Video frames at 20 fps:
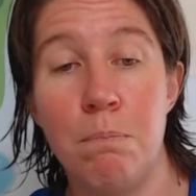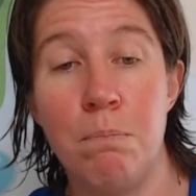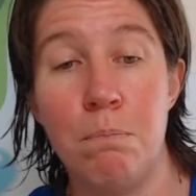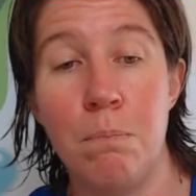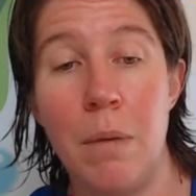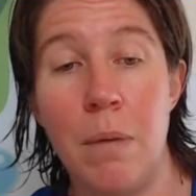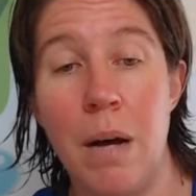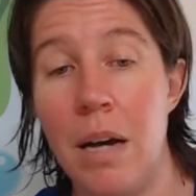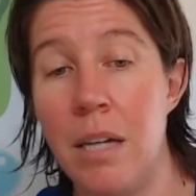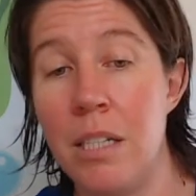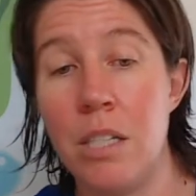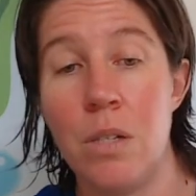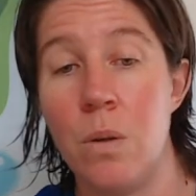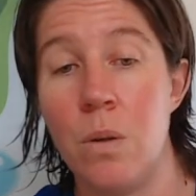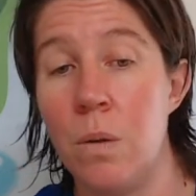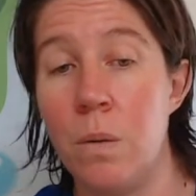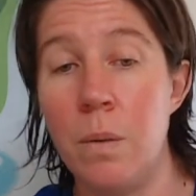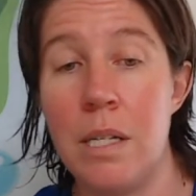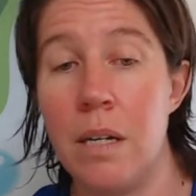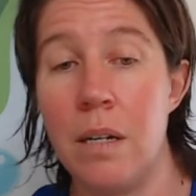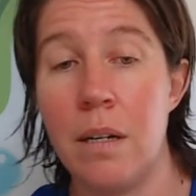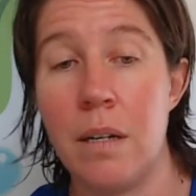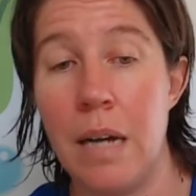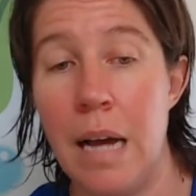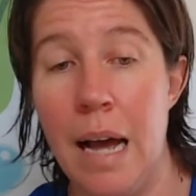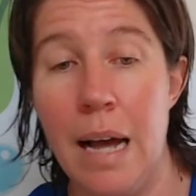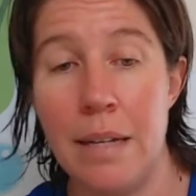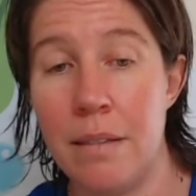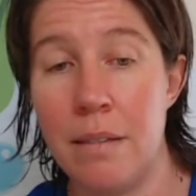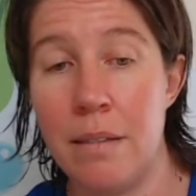I just always look
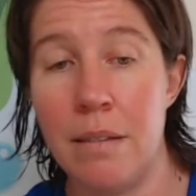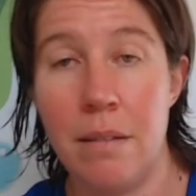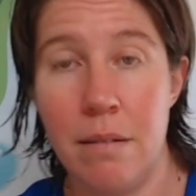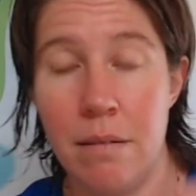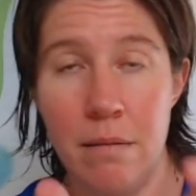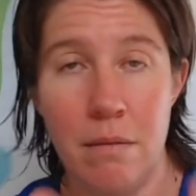at